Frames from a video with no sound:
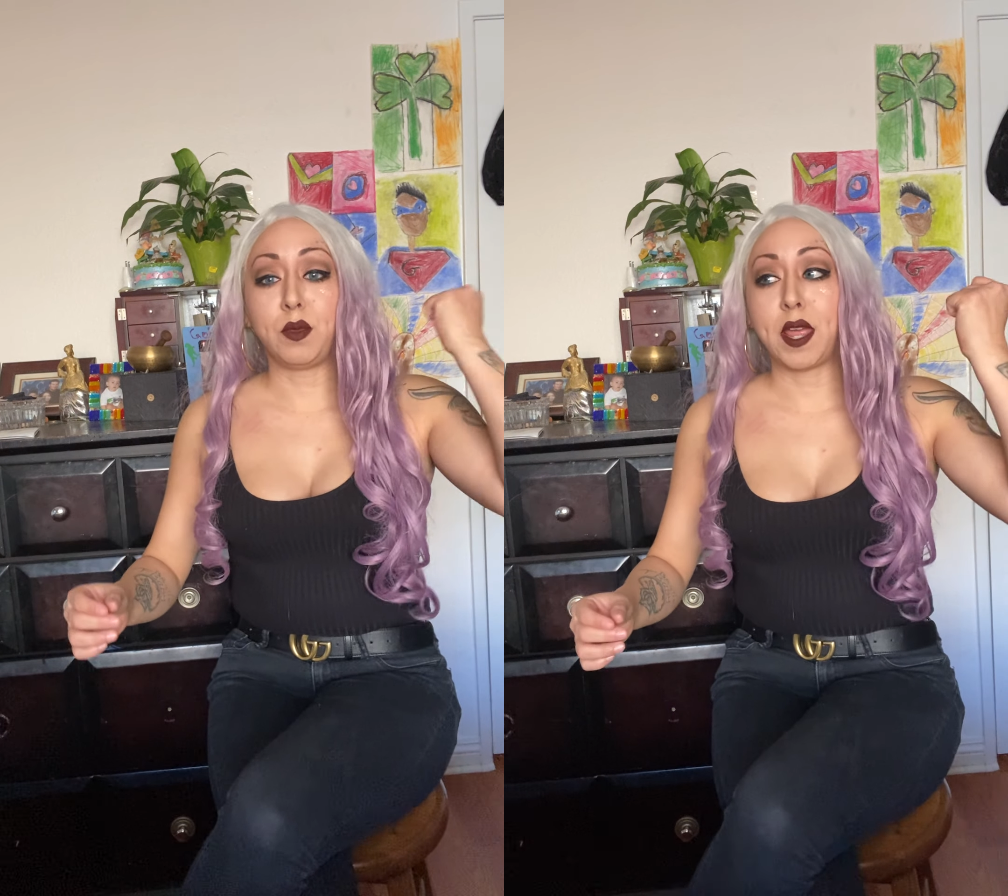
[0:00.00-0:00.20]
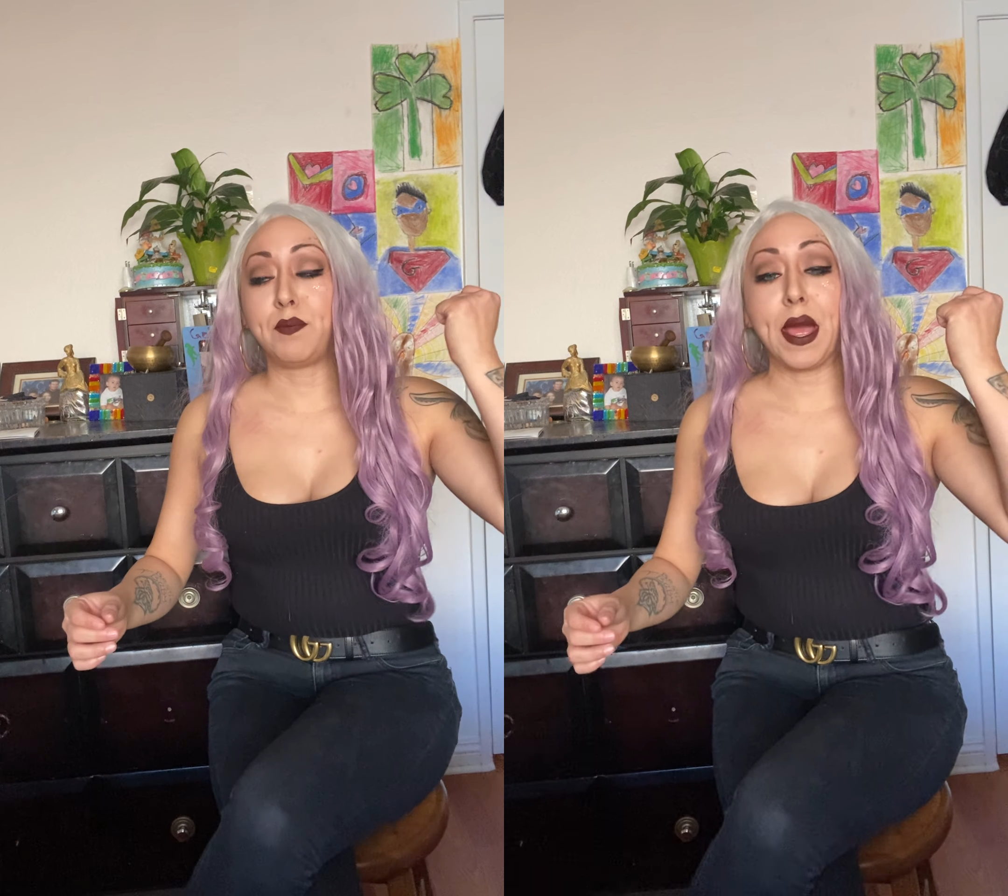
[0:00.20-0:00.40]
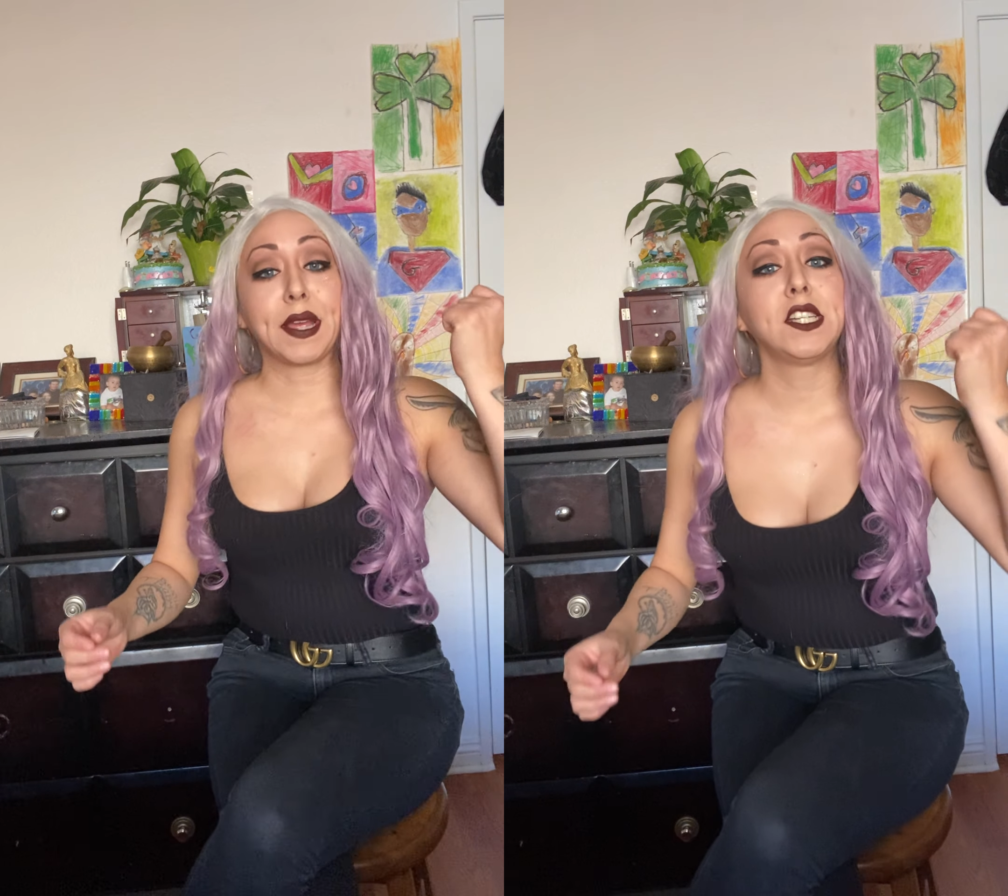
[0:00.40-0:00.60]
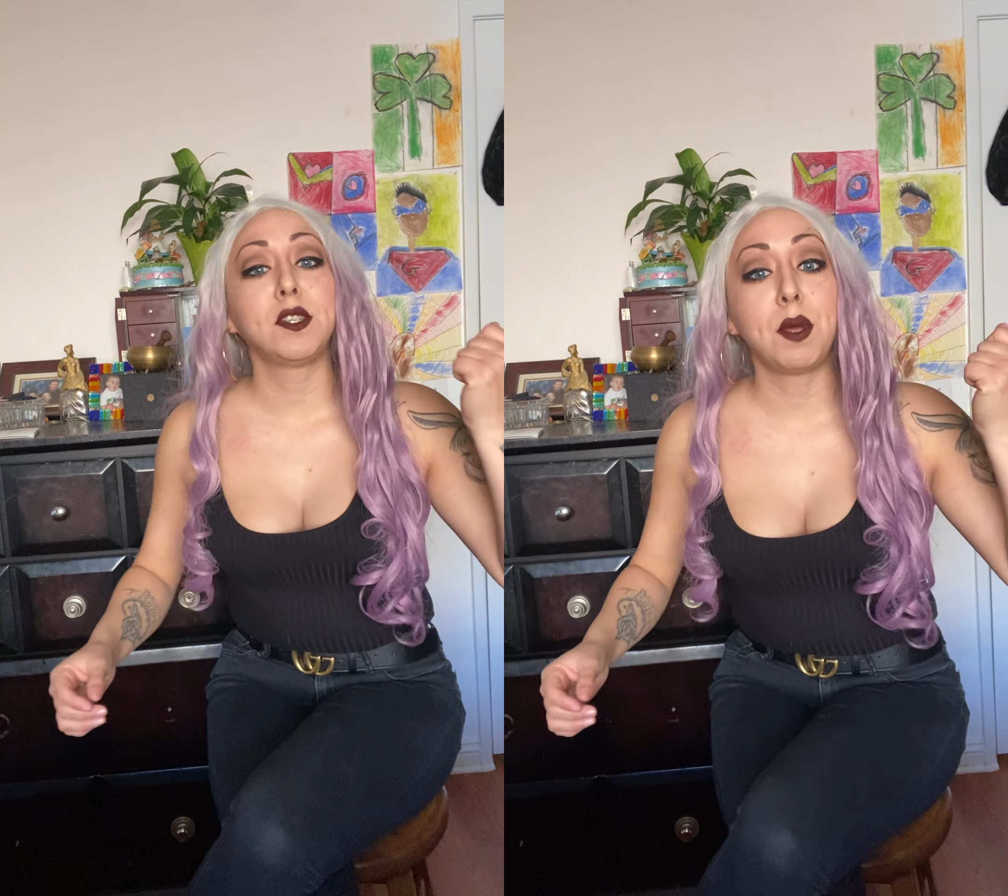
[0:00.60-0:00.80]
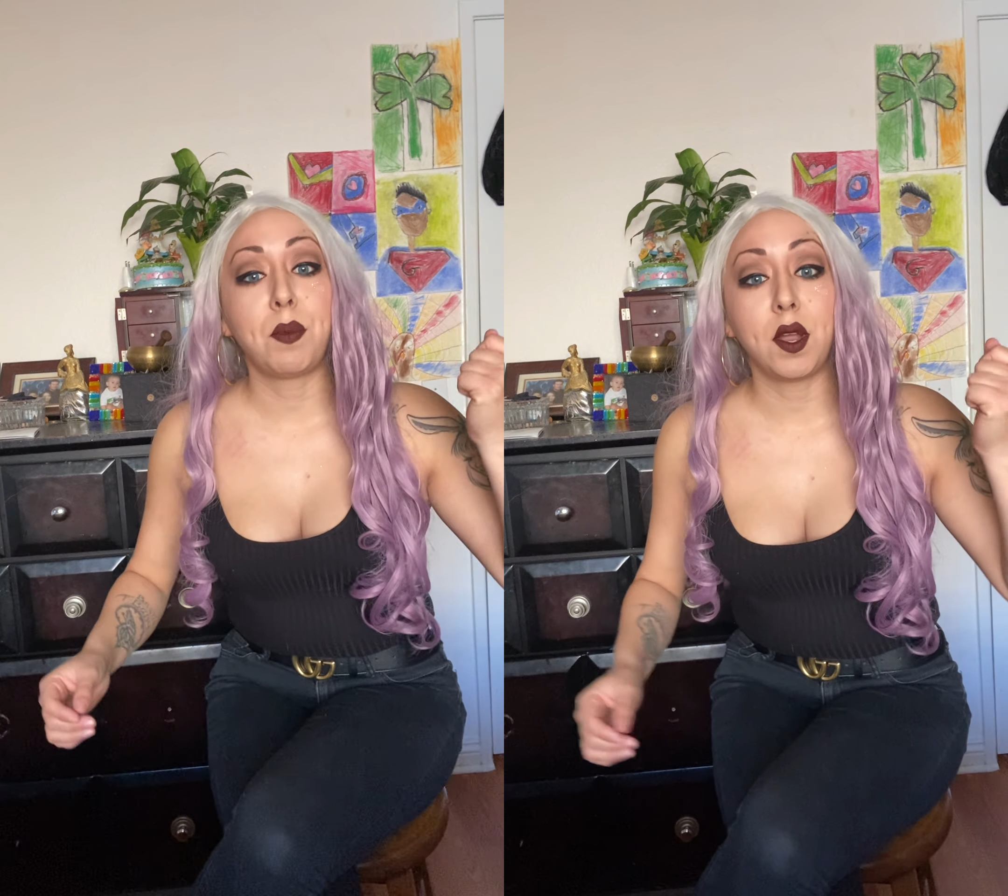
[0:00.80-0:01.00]
like back into
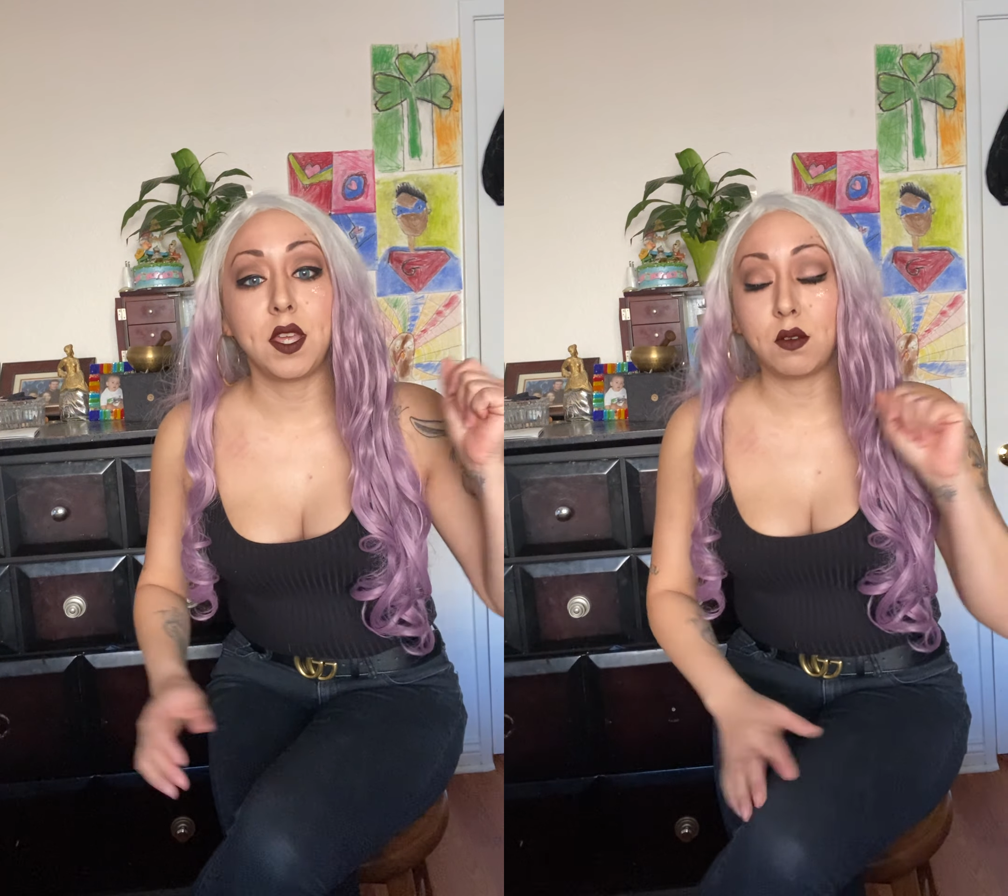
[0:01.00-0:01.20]
my body,